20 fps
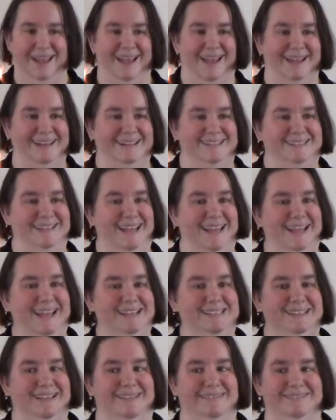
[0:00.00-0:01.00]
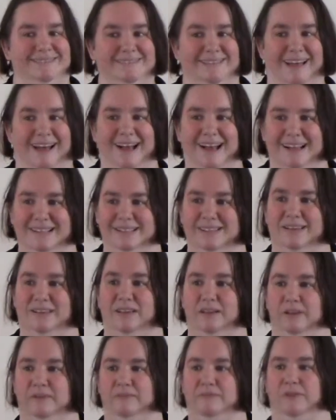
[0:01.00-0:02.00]
And it takes a lot
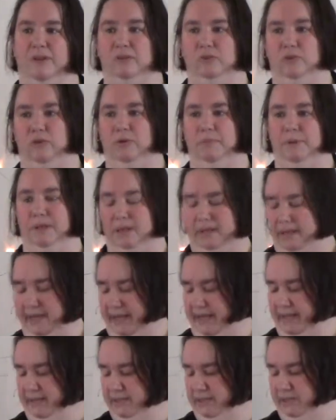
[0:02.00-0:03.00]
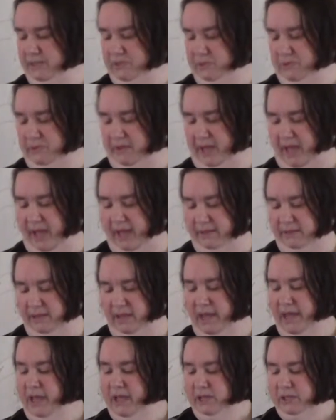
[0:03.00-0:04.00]
of vulnerability to do that,
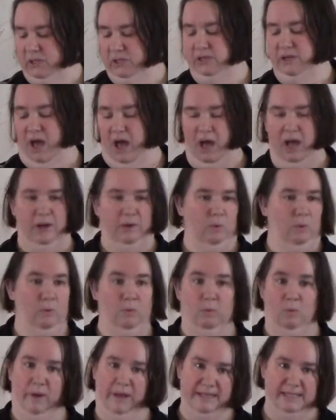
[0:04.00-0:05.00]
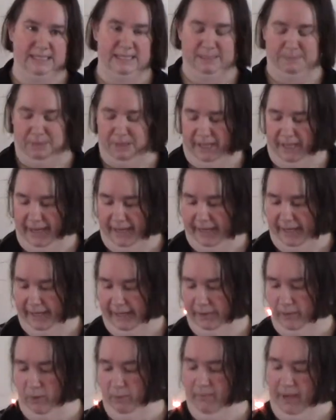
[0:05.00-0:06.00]
to not
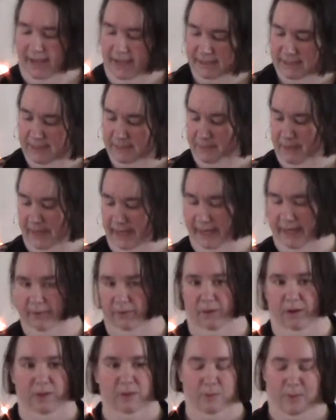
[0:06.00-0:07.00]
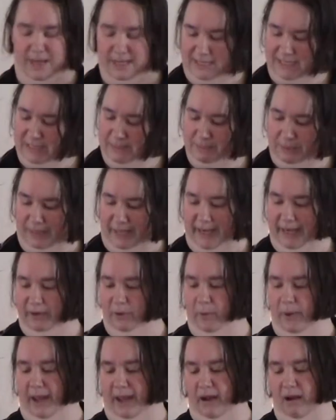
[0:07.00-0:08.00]
white-splain or mansplain or otherwise splain
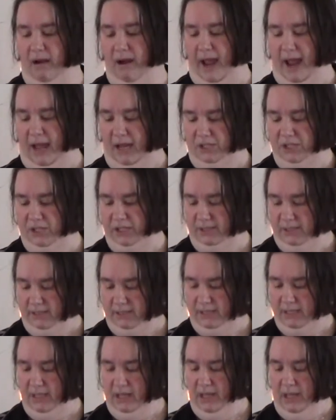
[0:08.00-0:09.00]
away our actions.